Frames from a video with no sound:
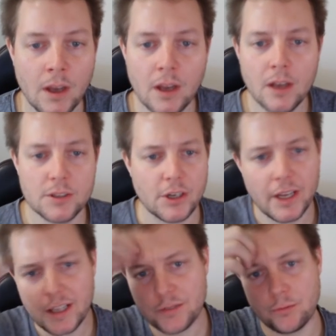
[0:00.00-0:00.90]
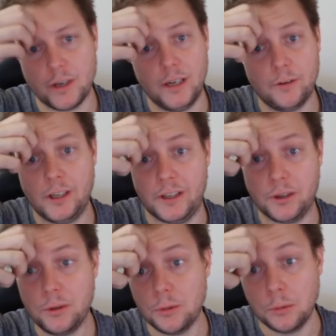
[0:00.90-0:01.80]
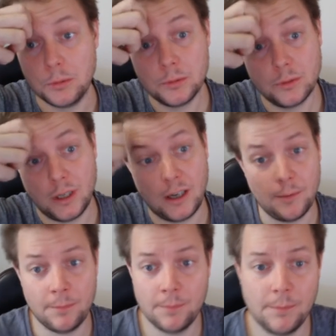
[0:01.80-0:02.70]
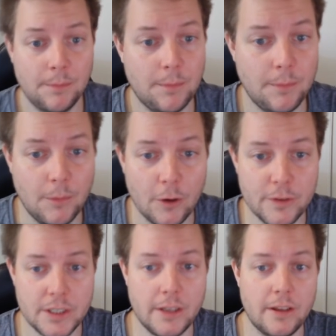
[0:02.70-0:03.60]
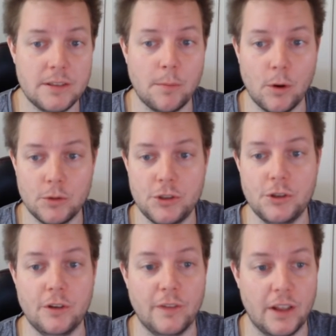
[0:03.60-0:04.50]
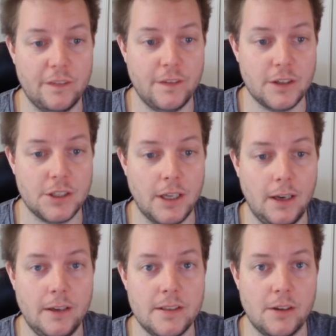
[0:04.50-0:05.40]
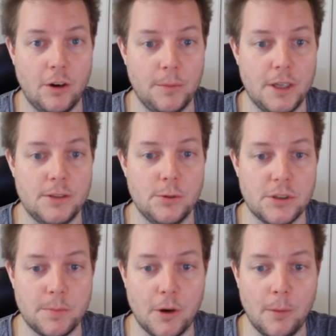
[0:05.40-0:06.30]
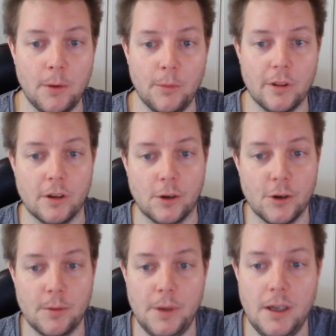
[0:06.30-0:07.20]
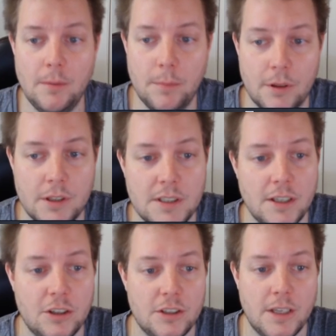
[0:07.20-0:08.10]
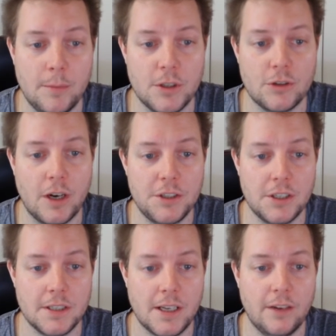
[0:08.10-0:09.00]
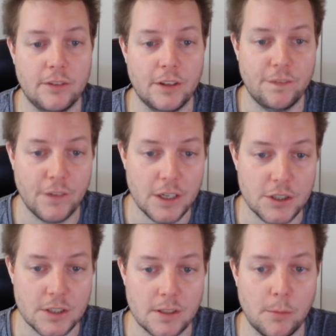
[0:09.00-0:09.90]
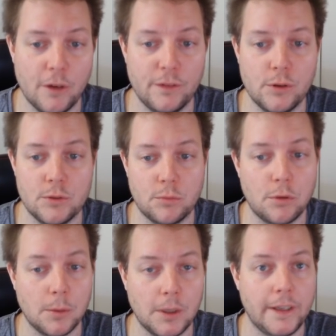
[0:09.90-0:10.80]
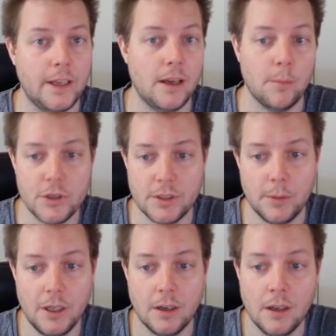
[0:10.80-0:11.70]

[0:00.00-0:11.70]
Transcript: So yeah, that's really, really cool. Obviously there's a multitude of other functionalities that I'm yet to experiment with and learn about, but this demonstration has covered the features that my viewers will probably care most about.